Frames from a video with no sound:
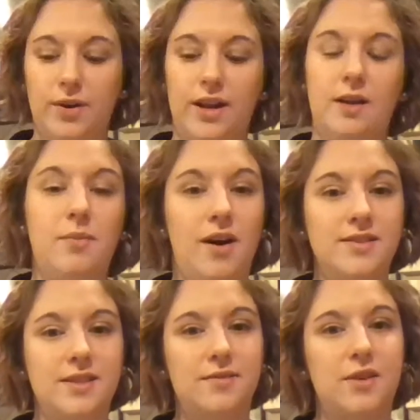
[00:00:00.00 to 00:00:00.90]
Creating
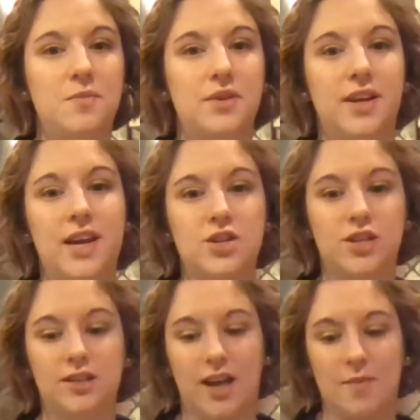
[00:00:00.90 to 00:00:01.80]
Positive
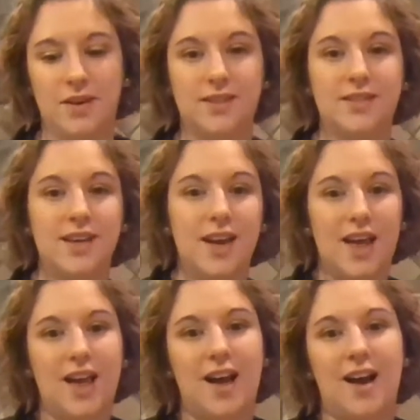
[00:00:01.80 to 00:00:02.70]
Communication Climates,
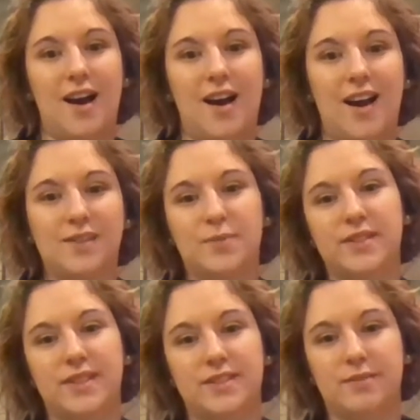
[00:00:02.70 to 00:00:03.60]
as
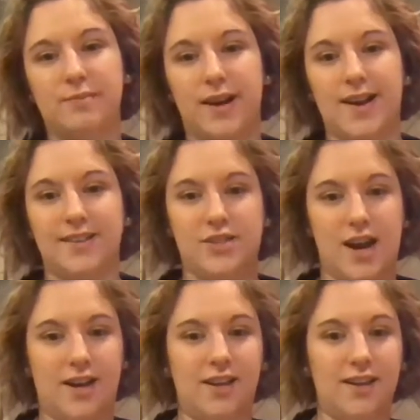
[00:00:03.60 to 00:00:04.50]
presented by
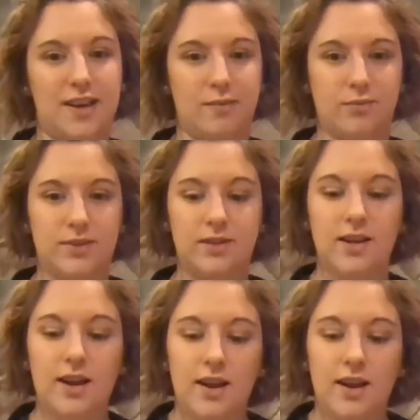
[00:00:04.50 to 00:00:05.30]
Jack Gibbs.